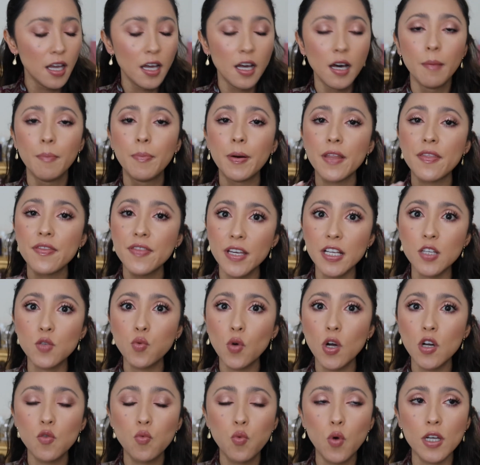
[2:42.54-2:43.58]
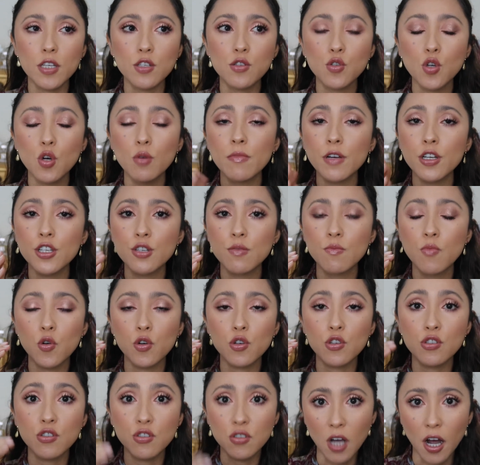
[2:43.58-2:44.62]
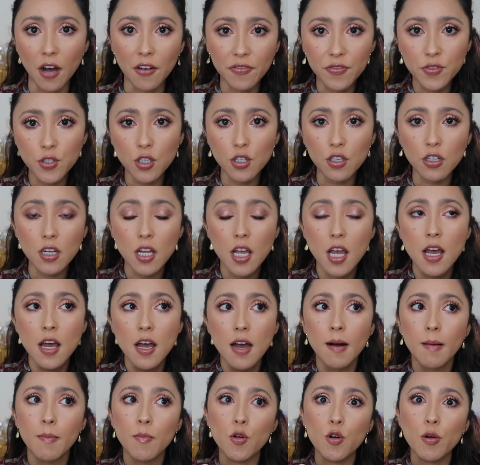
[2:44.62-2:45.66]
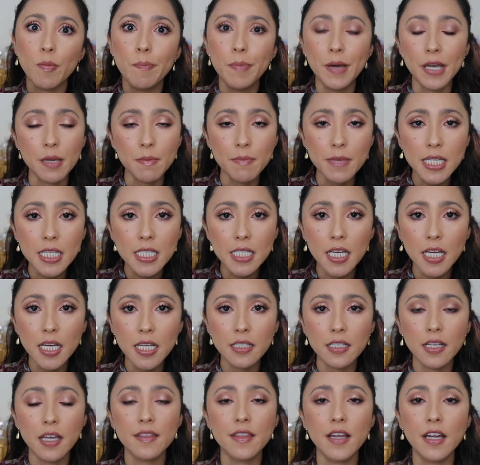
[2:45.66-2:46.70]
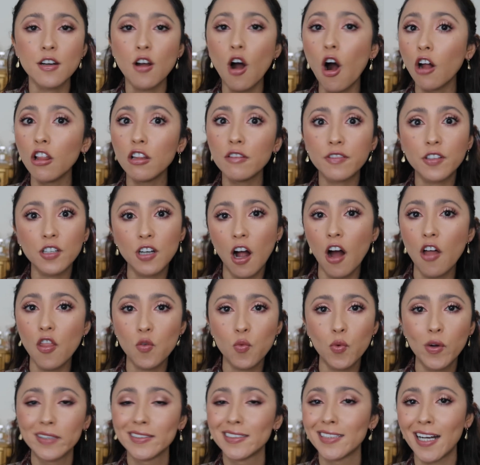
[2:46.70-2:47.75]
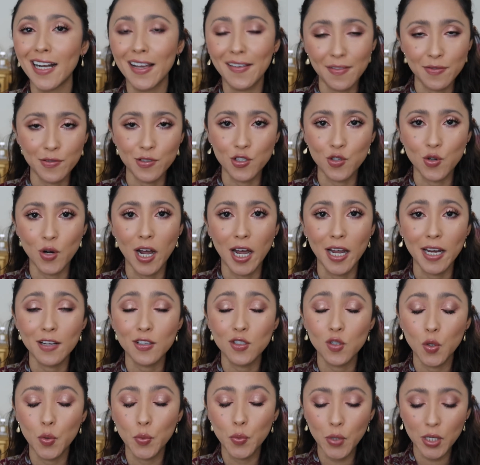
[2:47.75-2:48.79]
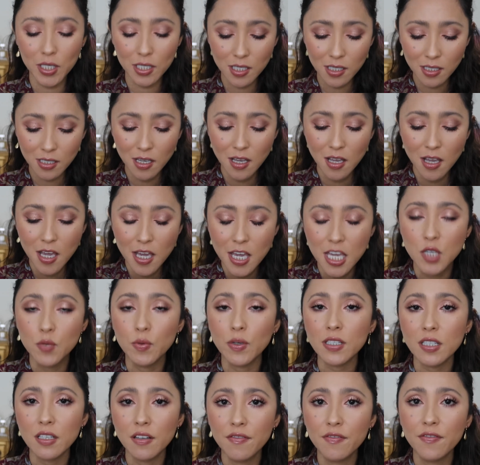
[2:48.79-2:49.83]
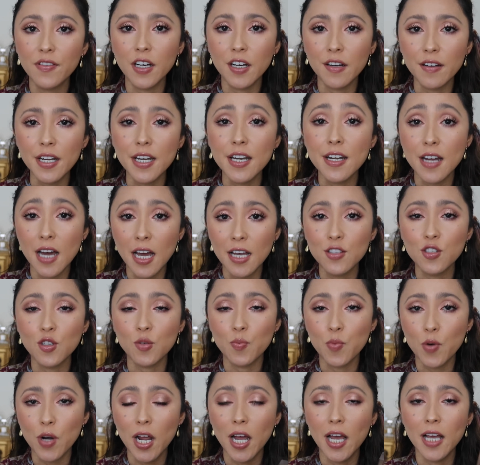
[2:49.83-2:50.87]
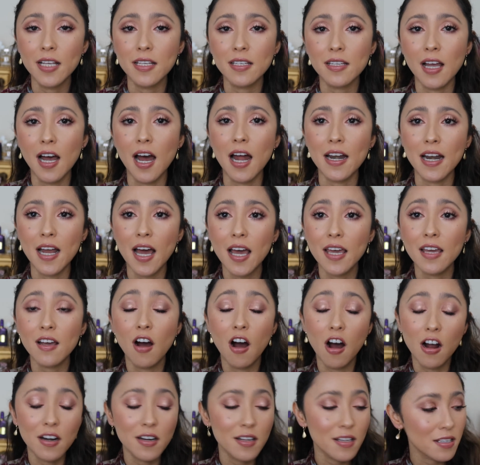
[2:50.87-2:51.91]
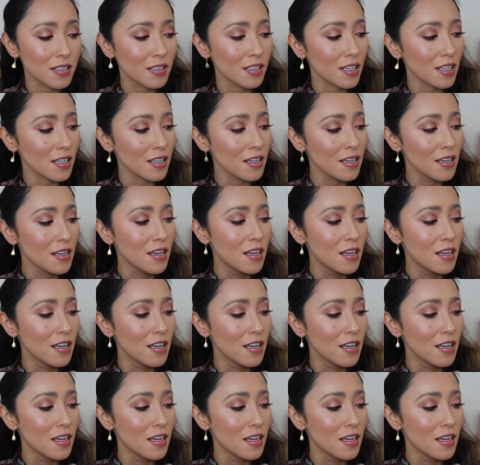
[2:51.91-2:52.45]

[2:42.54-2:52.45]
but this one was so much more softer, more pigmented than all of her other ones that I've ever tried. So it was a very nice surprise, and I honestly